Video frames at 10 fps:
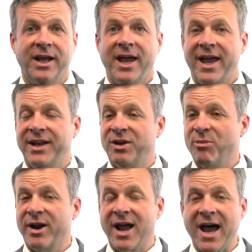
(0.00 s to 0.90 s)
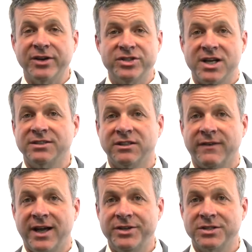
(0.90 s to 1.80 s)
And no matter how
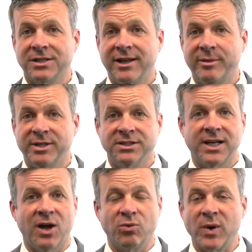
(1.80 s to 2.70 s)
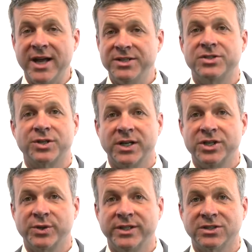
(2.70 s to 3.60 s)
justified your claim is, how righteous your
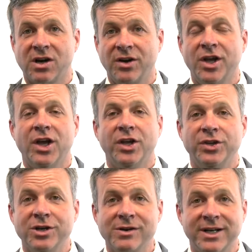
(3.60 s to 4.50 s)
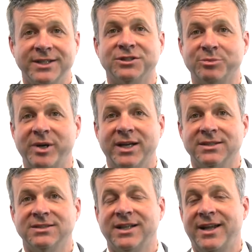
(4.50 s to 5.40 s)
injuries are, you're an
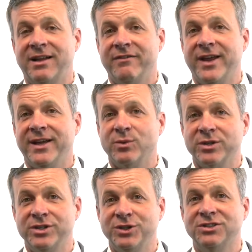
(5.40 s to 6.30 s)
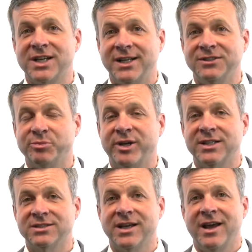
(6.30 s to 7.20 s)
expense. And if they can reduce that
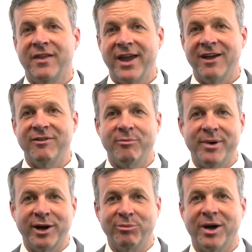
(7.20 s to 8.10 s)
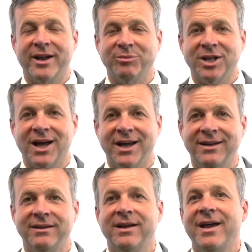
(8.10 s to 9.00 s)
expense, they have a better bottom
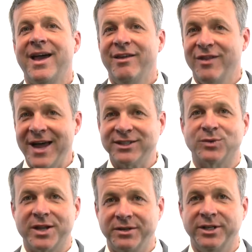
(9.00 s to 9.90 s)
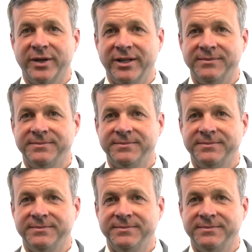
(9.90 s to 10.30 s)
line, and that's why they're doing it.